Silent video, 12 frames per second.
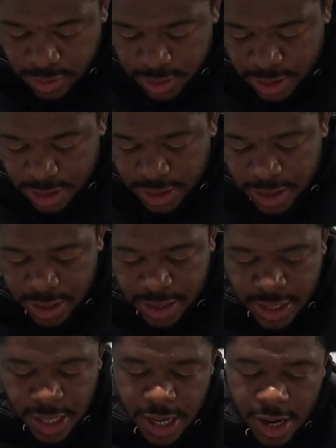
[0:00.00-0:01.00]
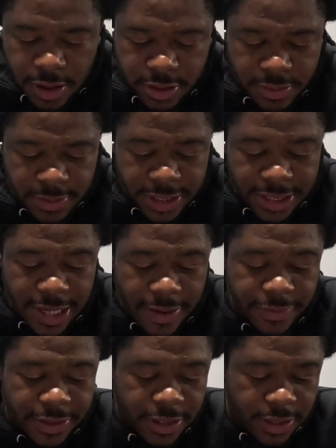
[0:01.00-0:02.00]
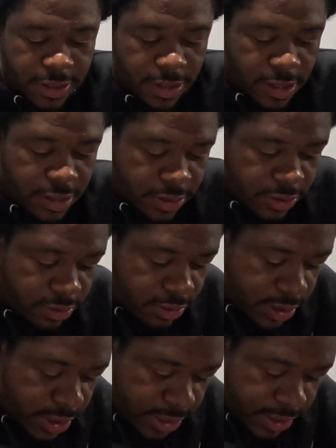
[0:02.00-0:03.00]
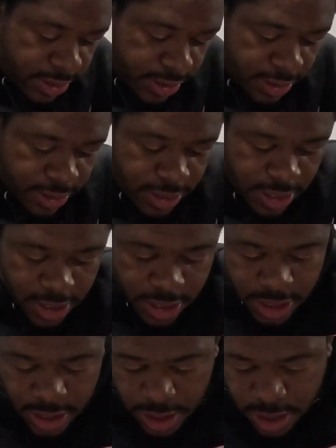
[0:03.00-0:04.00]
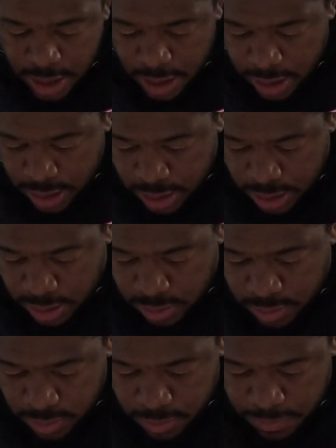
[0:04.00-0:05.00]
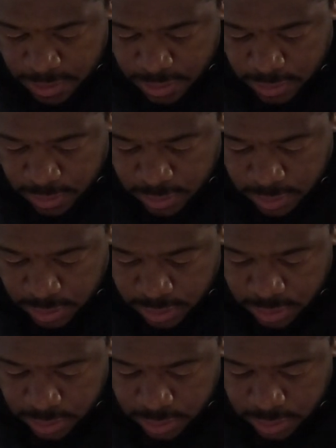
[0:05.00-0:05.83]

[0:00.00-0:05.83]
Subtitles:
this Nissan Altima 1700, let's see, go through the pictures.